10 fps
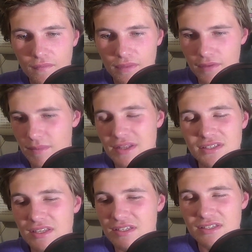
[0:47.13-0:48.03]
The Mets
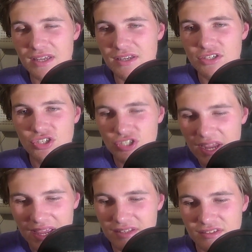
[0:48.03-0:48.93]
didn't stand a
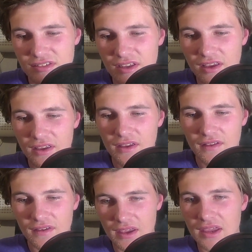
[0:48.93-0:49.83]
chance
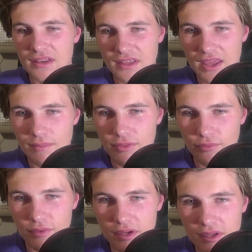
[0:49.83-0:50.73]
in Game
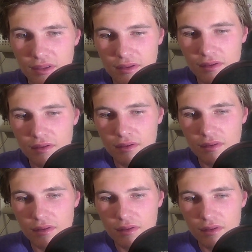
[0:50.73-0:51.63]
3
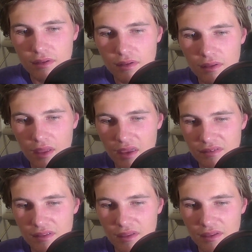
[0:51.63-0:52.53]
as
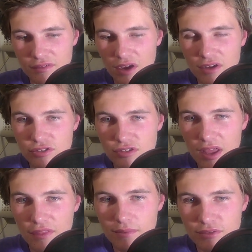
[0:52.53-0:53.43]
the Dodgers
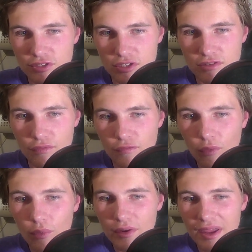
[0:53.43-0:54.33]
held them to just
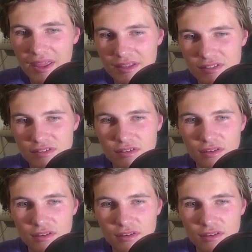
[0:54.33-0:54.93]
4 hits.